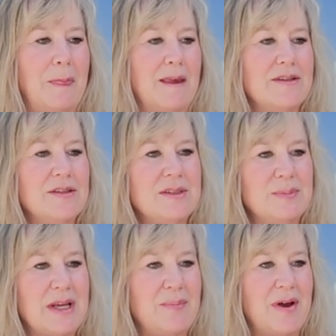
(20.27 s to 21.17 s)
Took
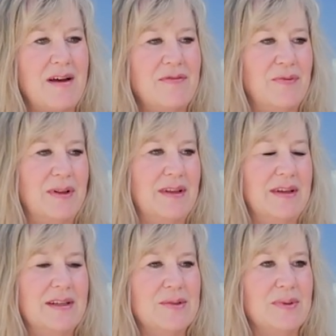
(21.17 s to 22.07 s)
some time off when the
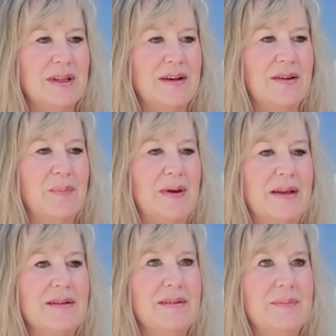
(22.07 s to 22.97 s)
kids were little,
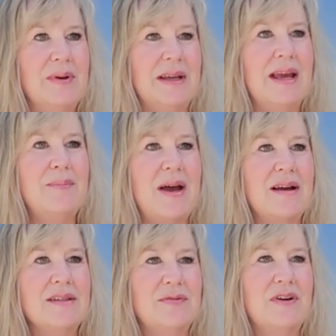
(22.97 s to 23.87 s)
but came
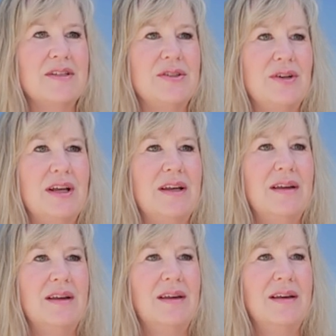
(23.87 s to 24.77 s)
back to fostering
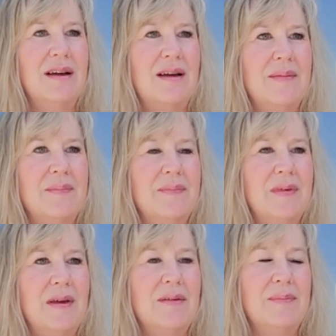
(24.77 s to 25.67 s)

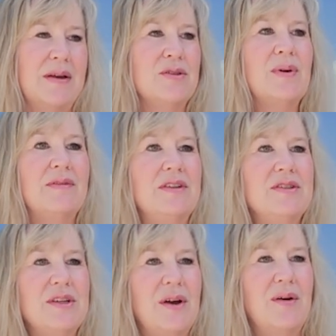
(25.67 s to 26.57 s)
about 12
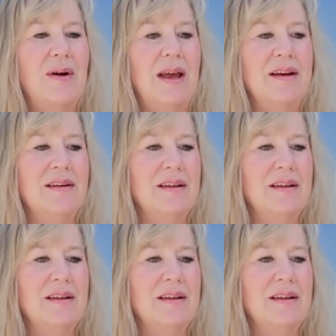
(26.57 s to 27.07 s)
years ago, and